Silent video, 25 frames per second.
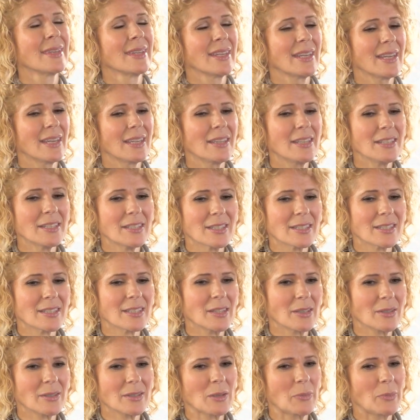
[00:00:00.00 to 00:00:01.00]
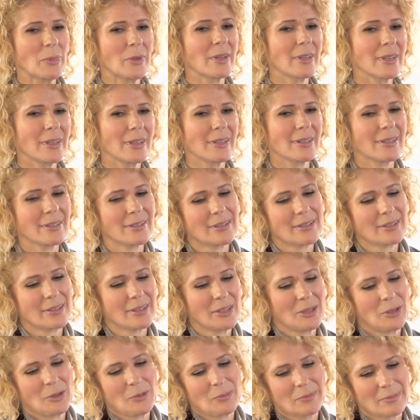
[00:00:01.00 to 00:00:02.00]
And this is uh, something that,
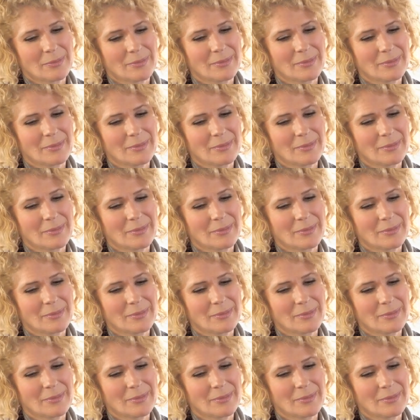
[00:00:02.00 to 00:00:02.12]
you know,